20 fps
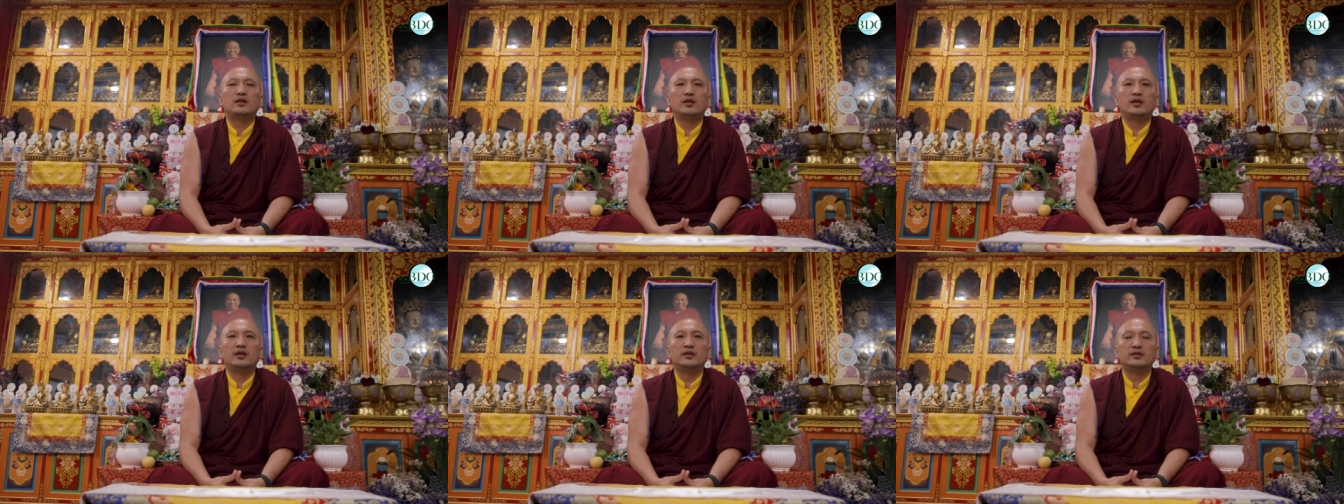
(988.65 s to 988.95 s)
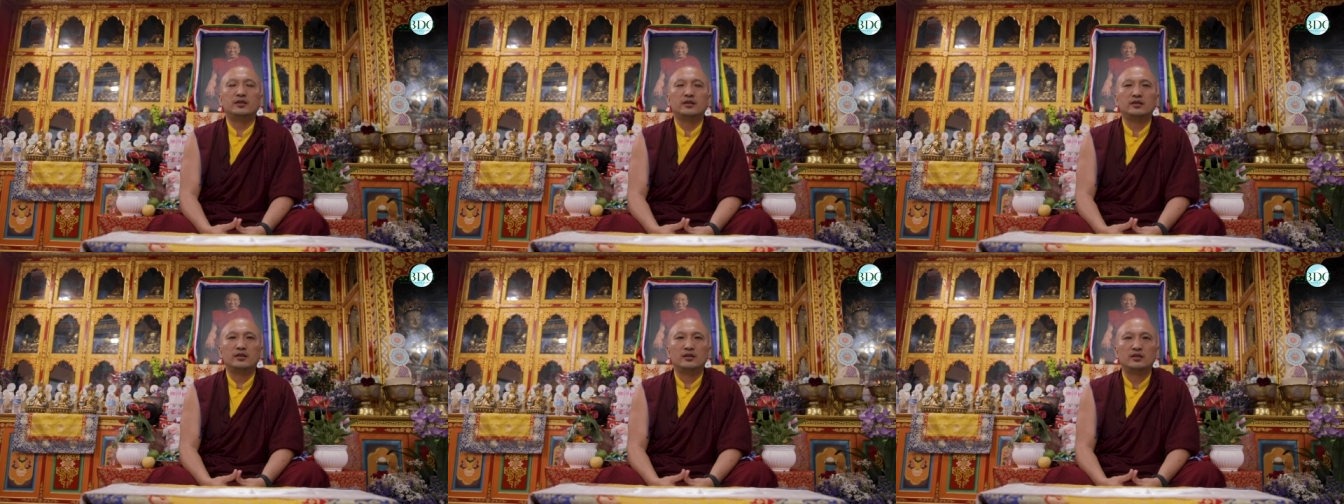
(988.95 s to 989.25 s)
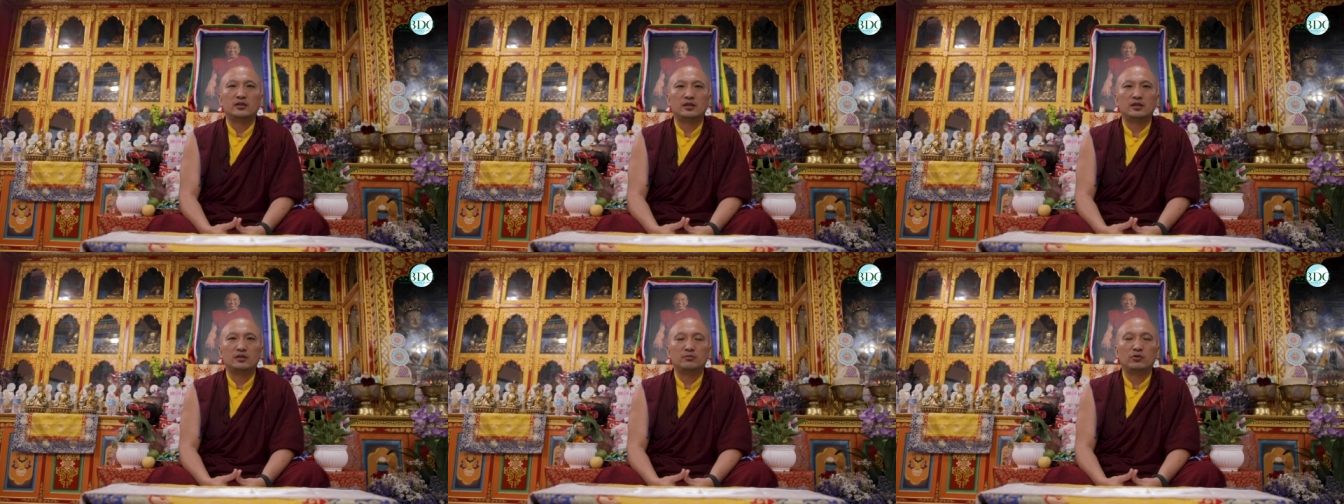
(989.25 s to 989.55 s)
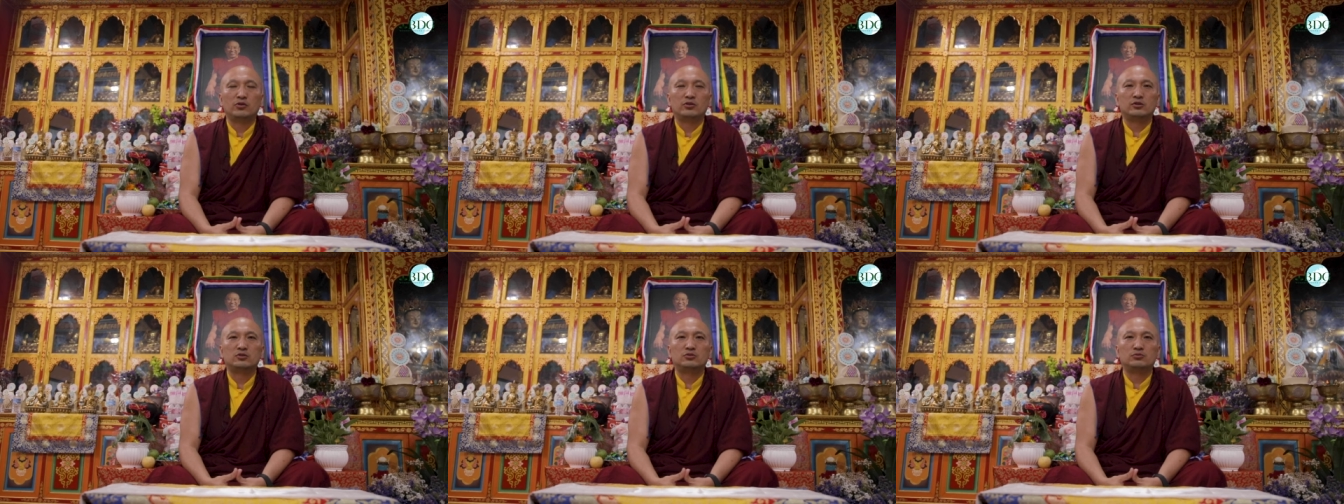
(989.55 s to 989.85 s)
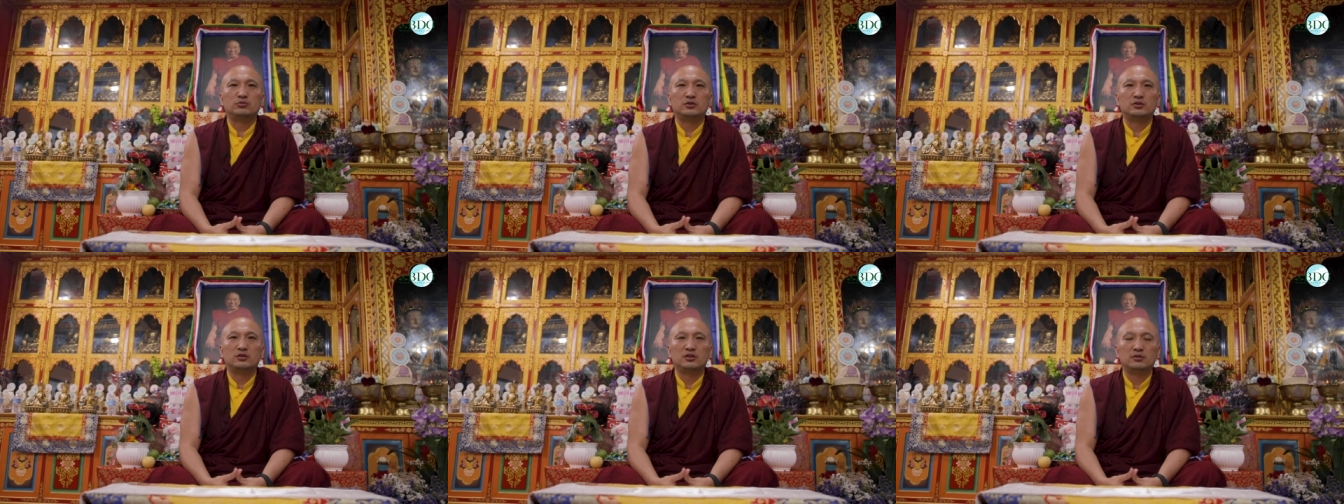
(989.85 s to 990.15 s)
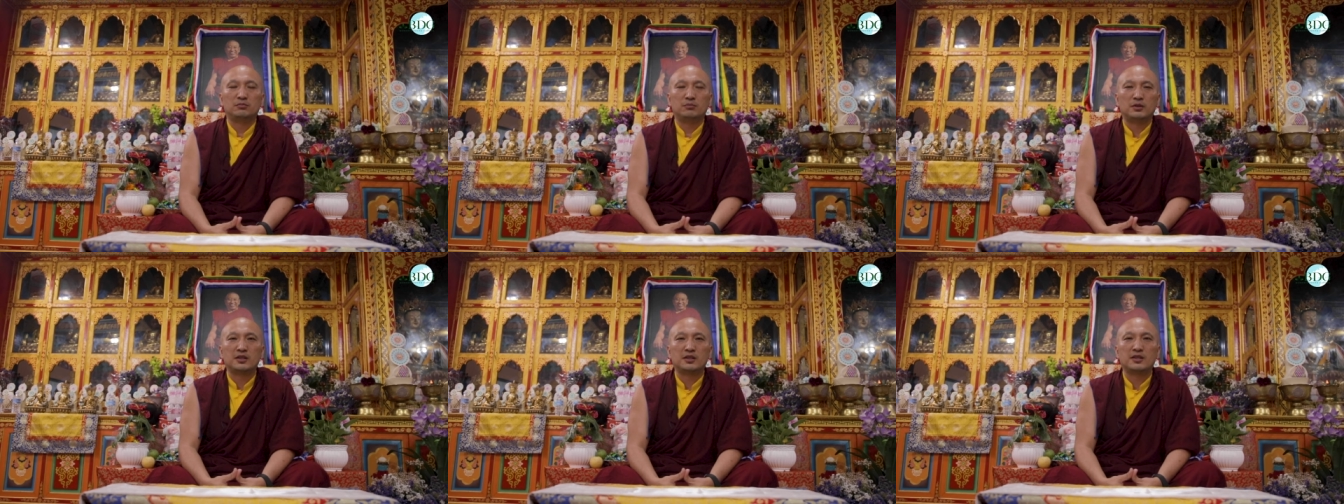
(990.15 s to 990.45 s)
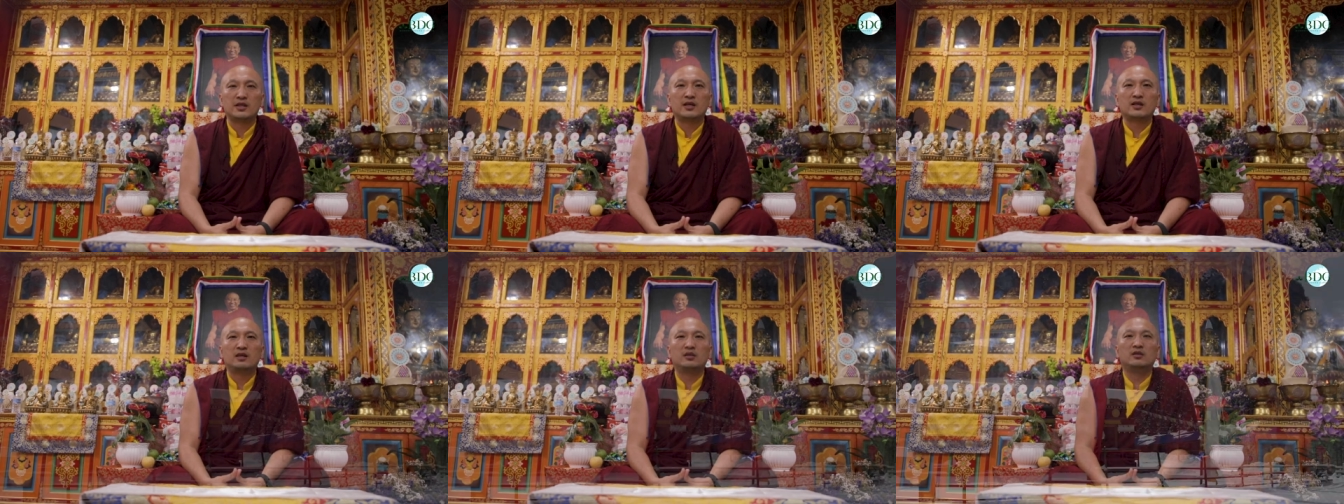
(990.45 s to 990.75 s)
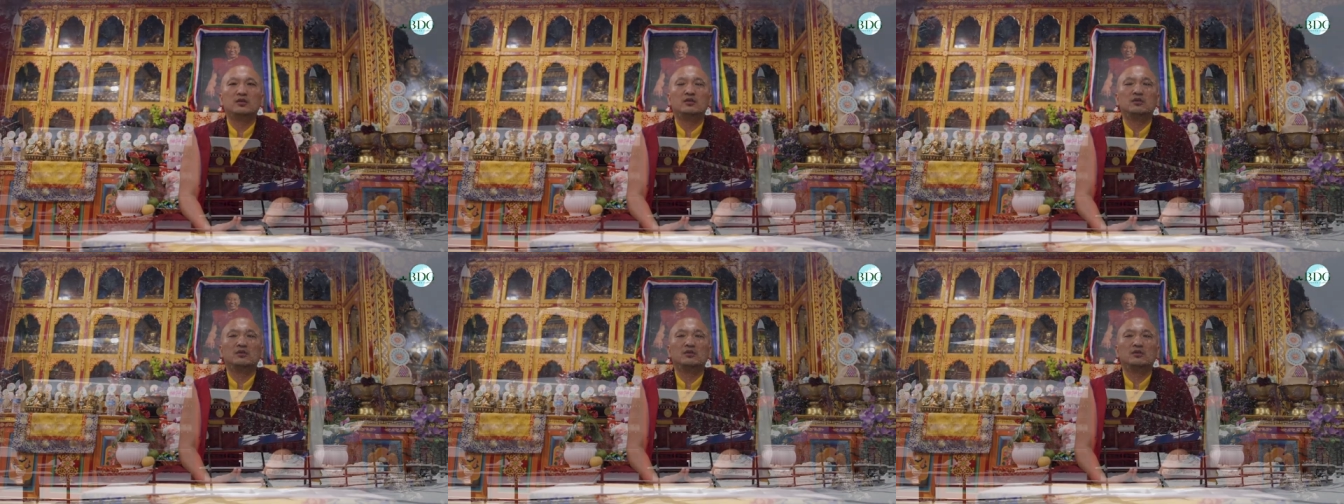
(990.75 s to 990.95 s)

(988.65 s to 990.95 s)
And then again monasteries in Manang,